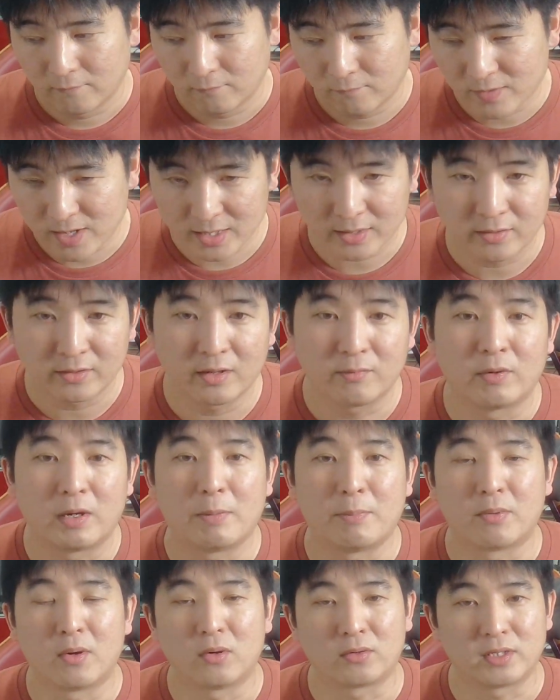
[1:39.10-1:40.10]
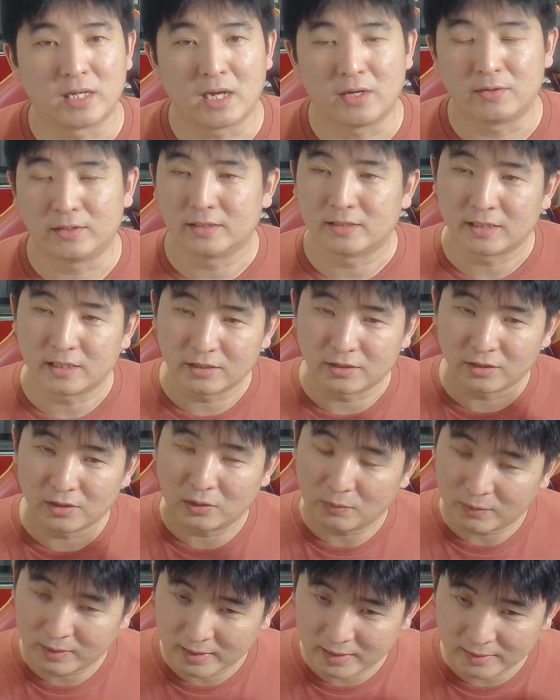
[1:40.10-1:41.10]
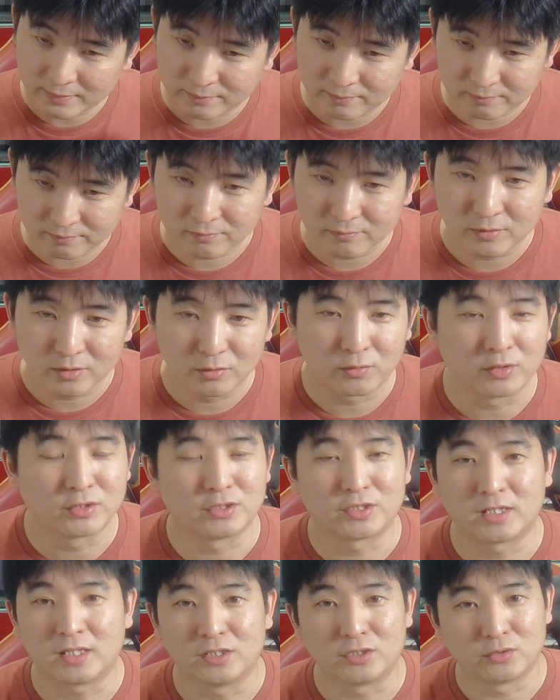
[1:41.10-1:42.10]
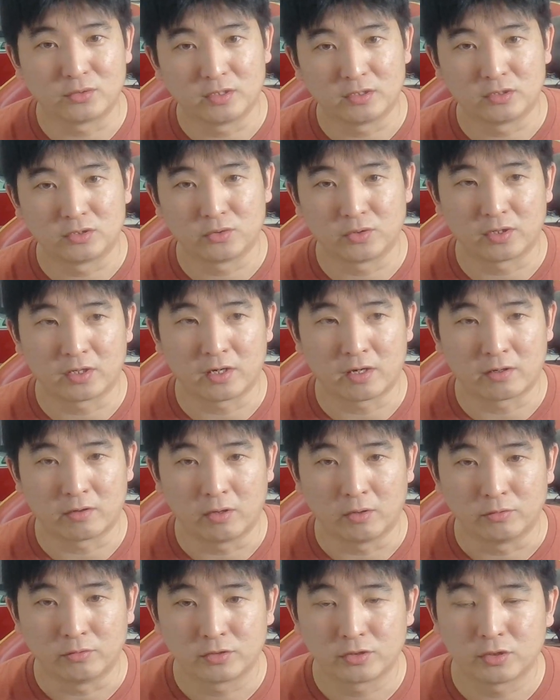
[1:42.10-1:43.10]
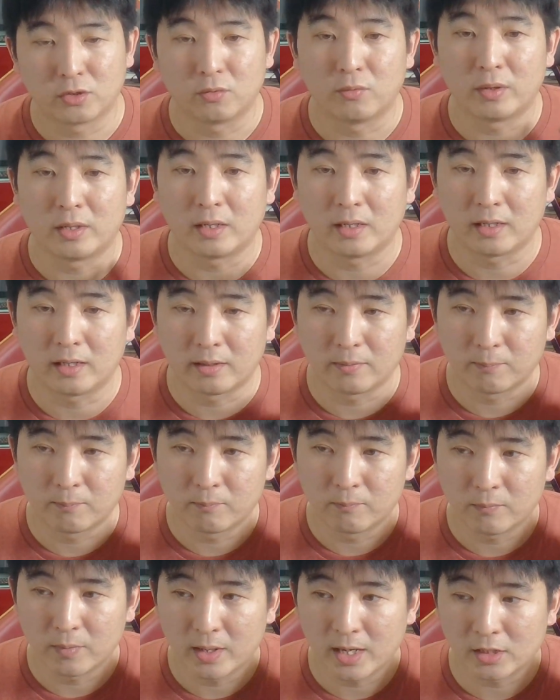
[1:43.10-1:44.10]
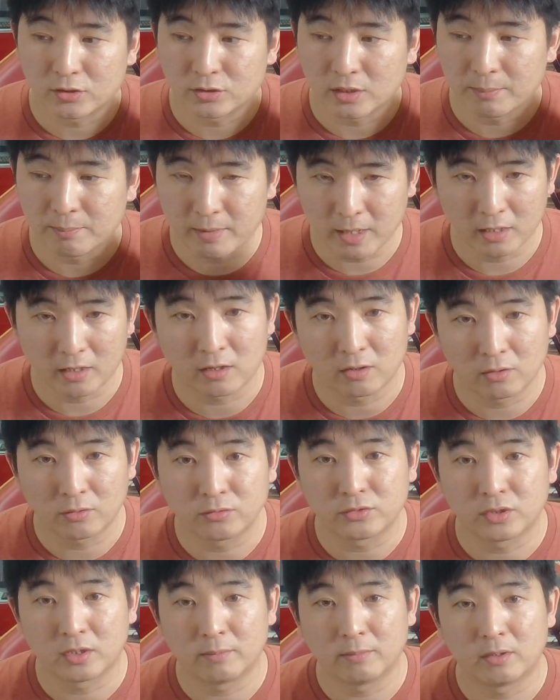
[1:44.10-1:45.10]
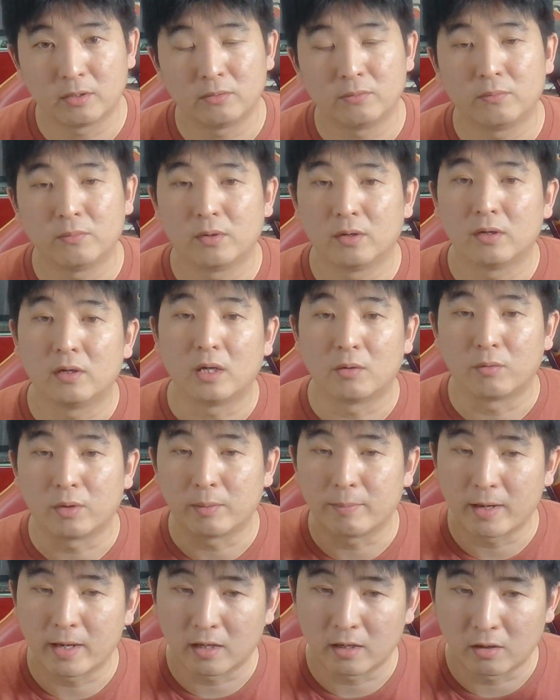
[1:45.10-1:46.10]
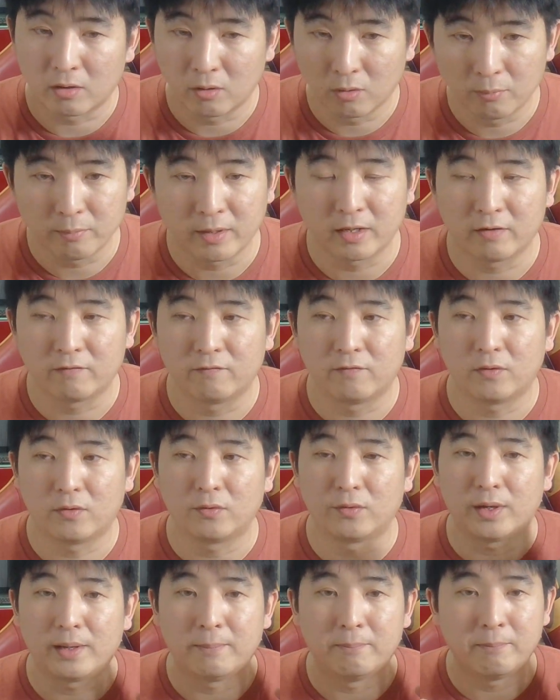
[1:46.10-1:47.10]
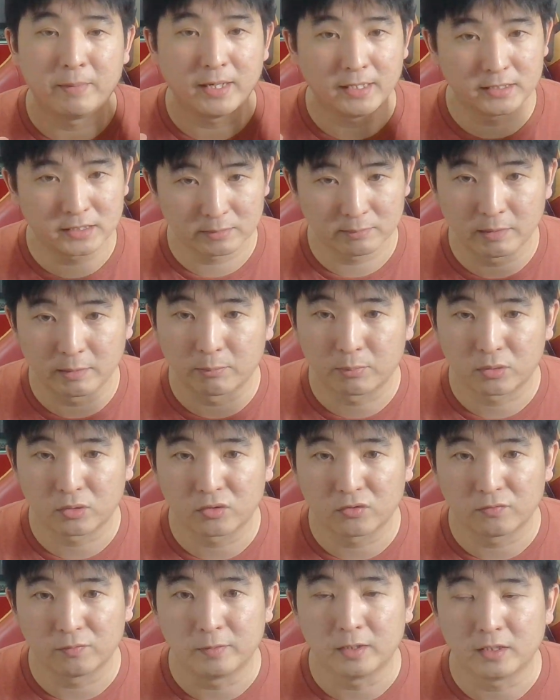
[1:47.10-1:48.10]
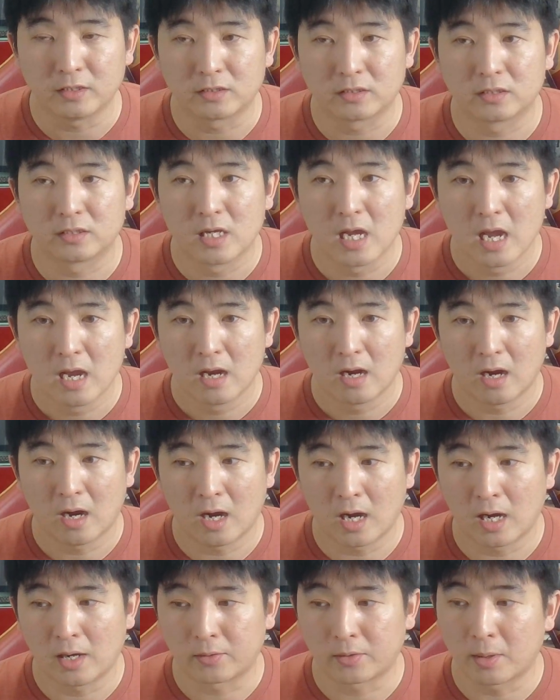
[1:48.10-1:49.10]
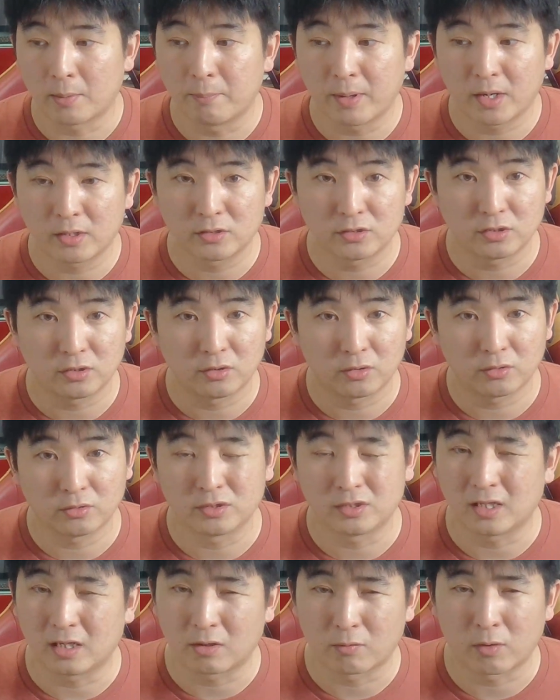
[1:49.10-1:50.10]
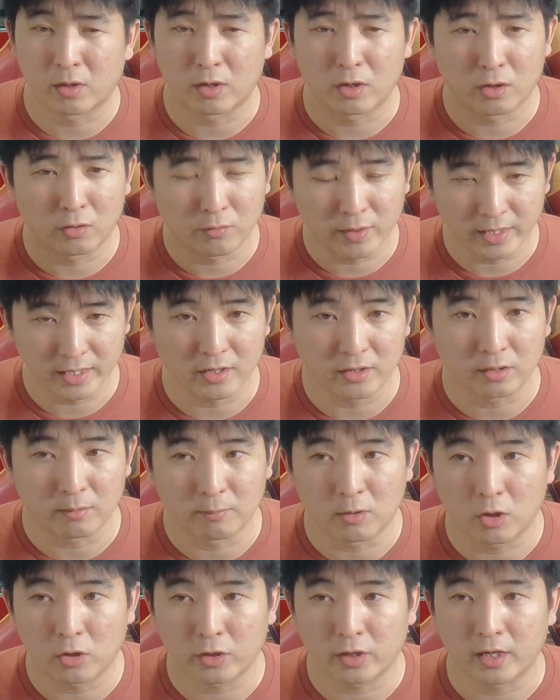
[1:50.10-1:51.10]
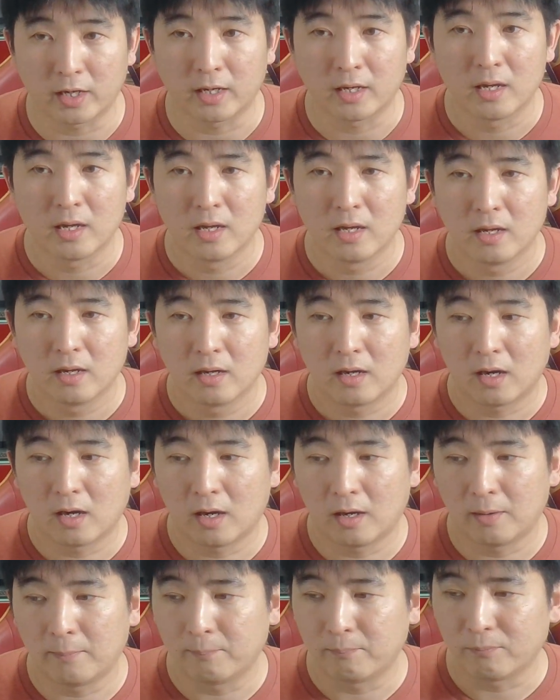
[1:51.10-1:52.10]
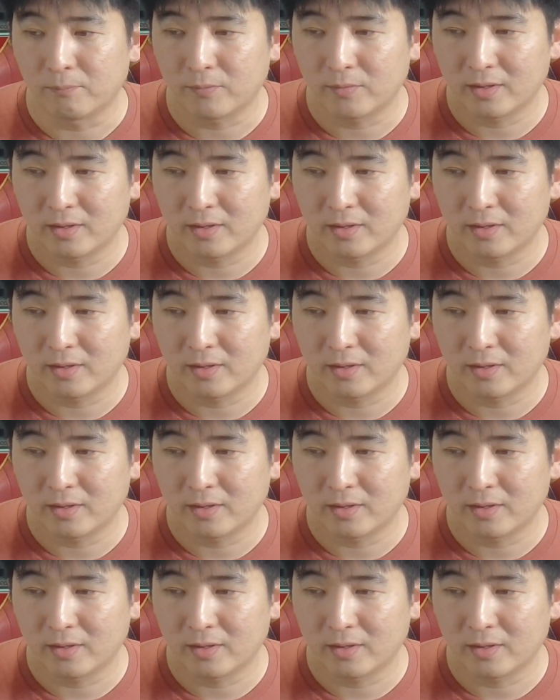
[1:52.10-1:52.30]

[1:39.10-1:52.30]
finally, we broke down and said, you know what, we're just going to do it on our own. So we actually made our own turbo and we made our own manifold and made some improvements compared to those that were already on the market. Um,